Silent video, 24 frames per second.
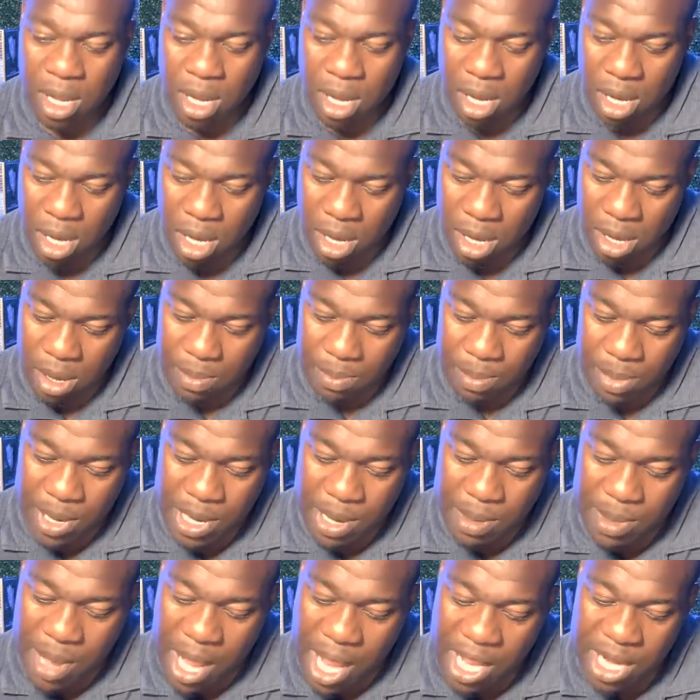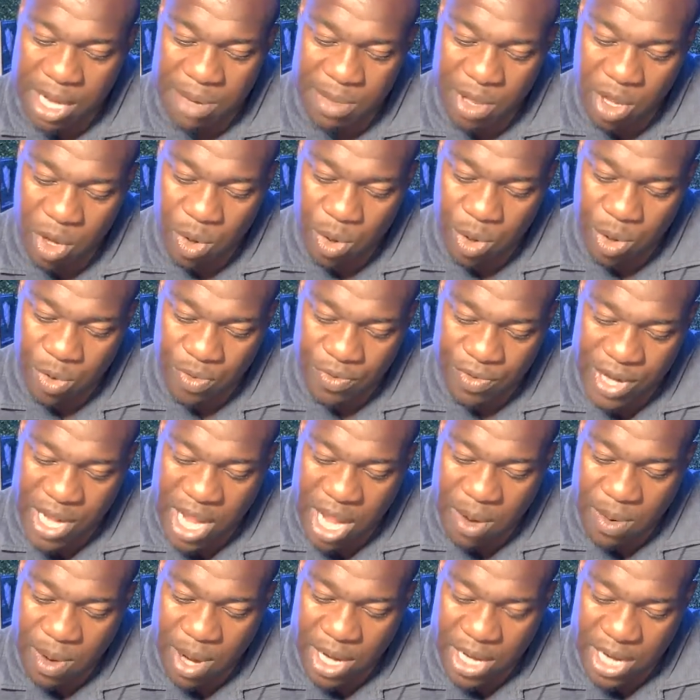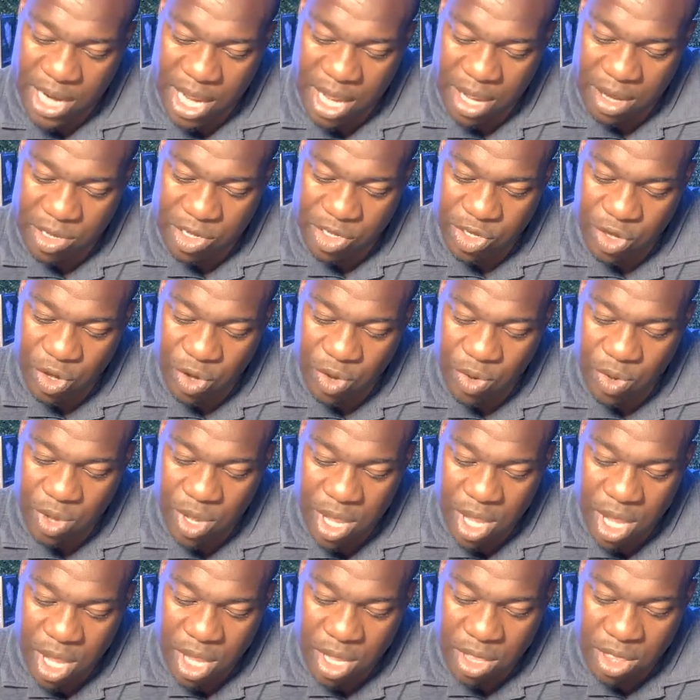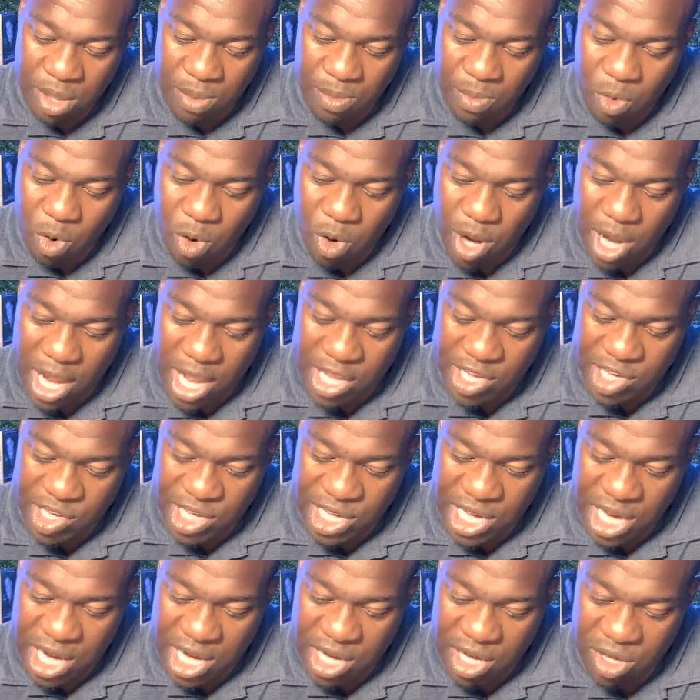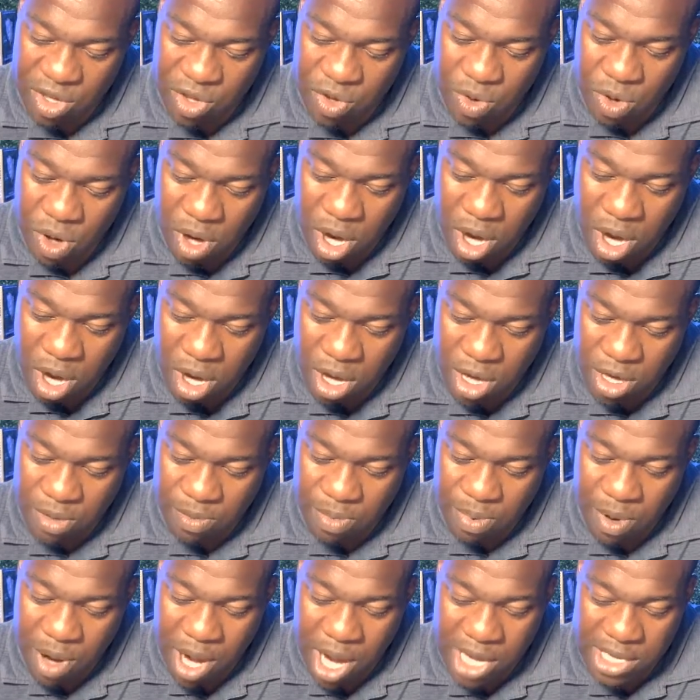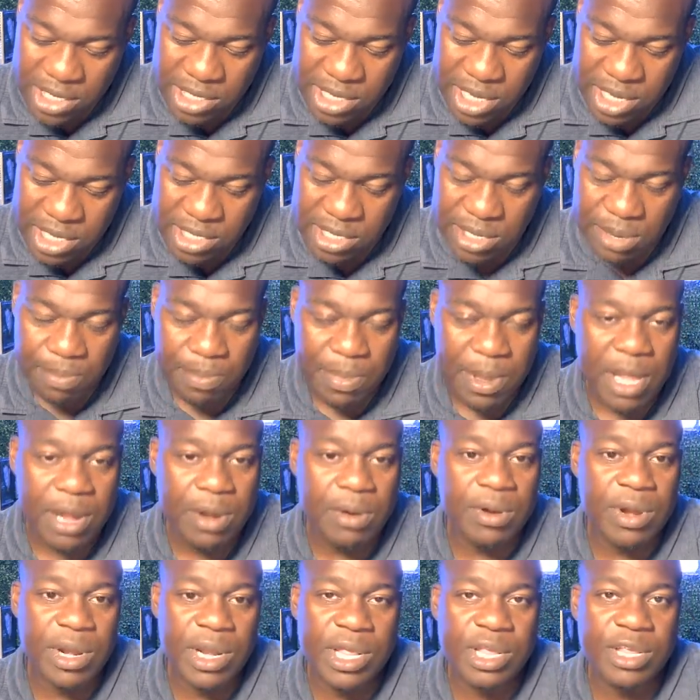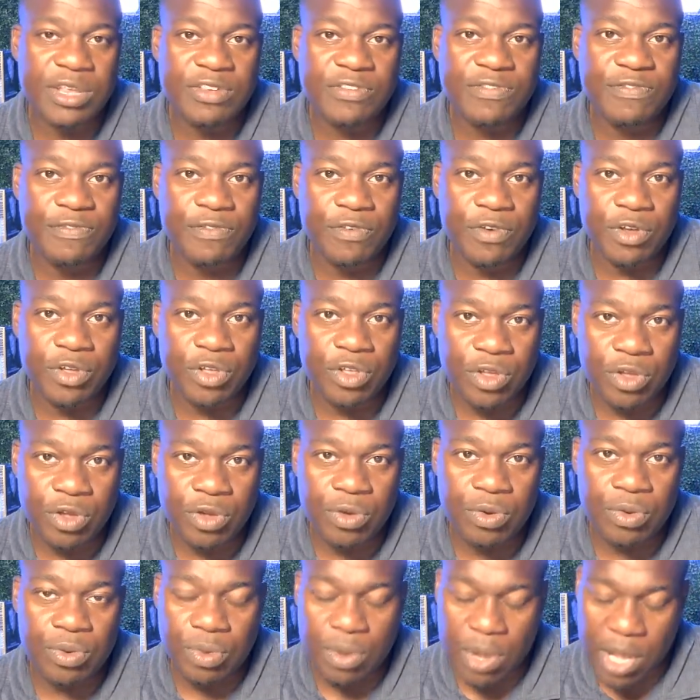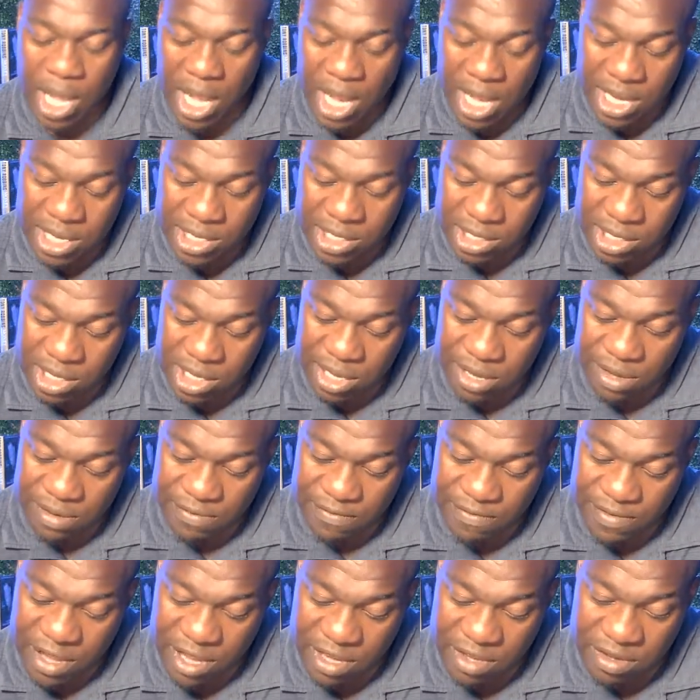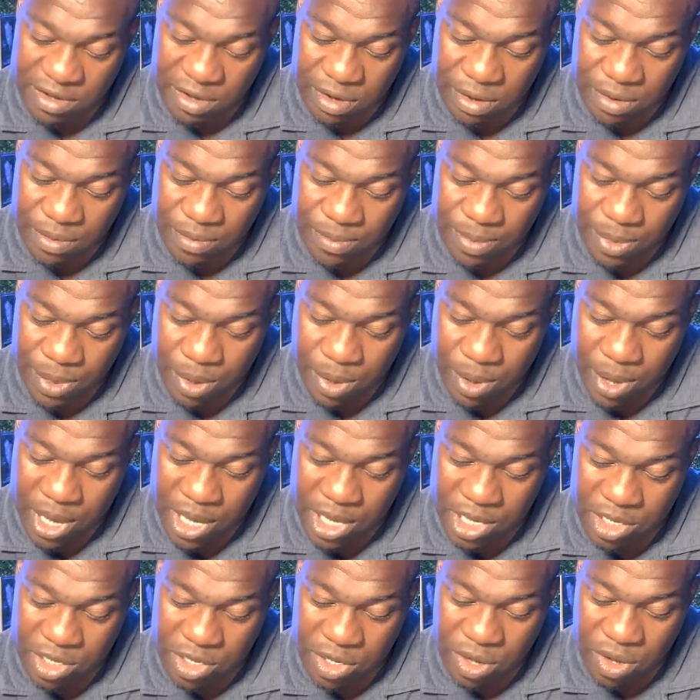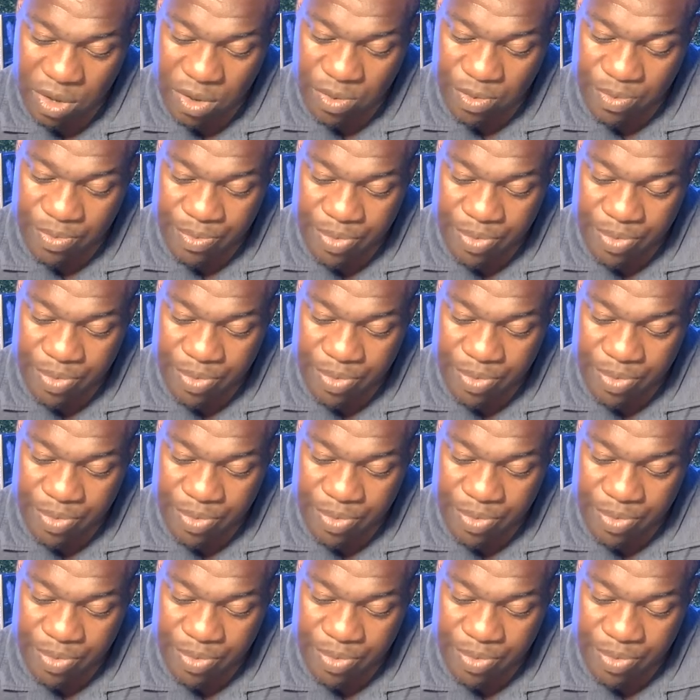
But I'm not going to be going over that right now. So the more educated you are on the process, the better it is for you as the investor. All right. So